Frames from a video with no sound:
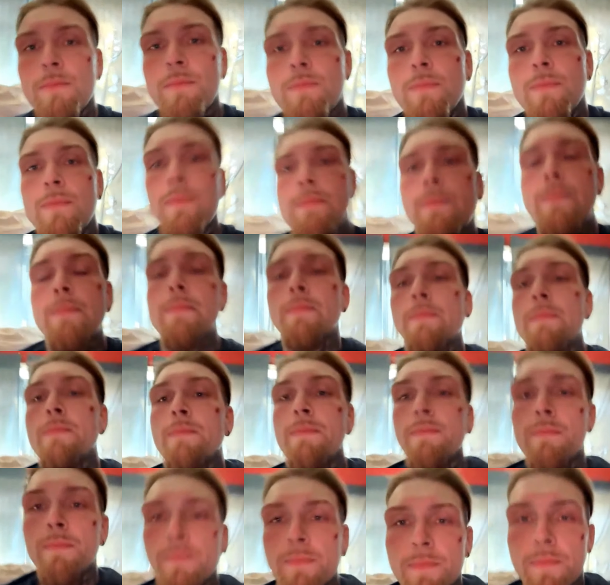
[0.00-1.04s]

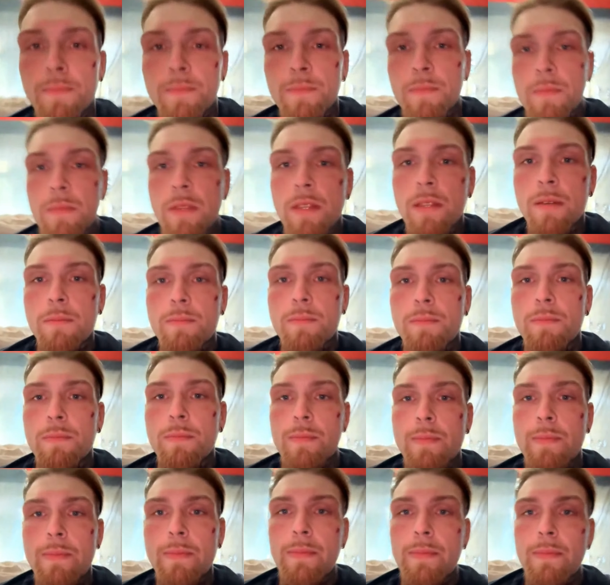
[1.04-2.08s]

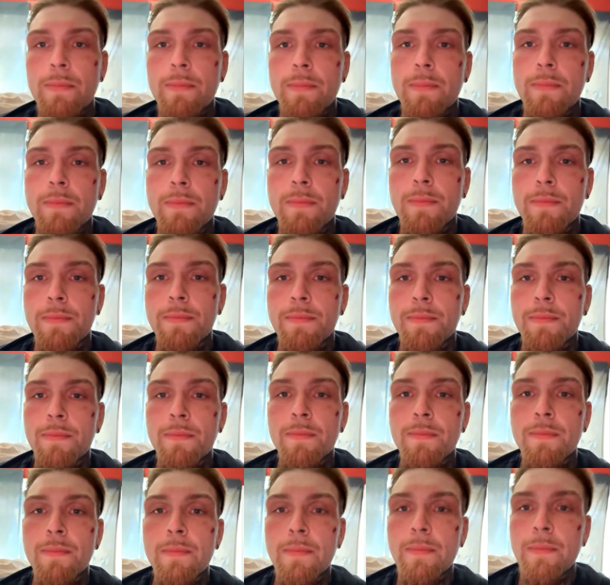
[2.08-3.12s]

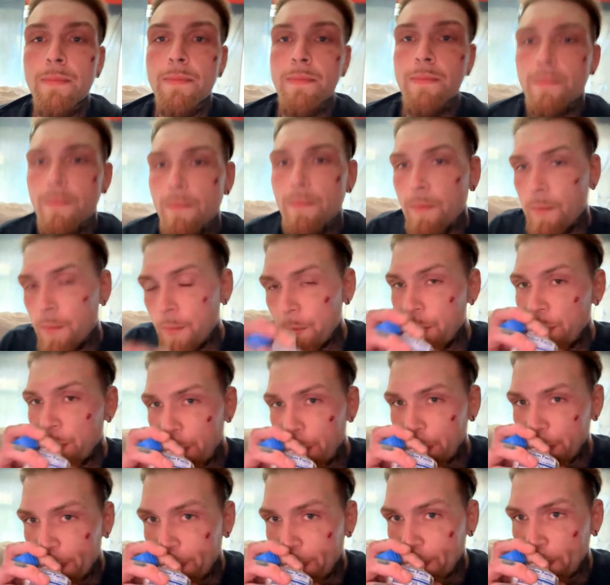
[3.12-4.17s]

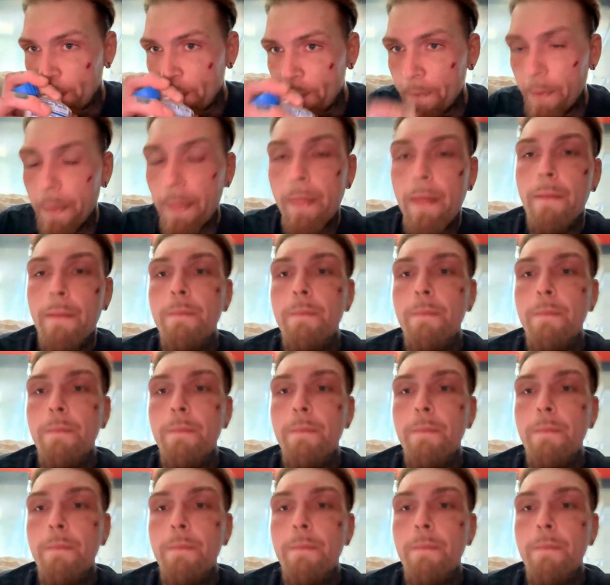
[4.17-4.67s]
[no speech]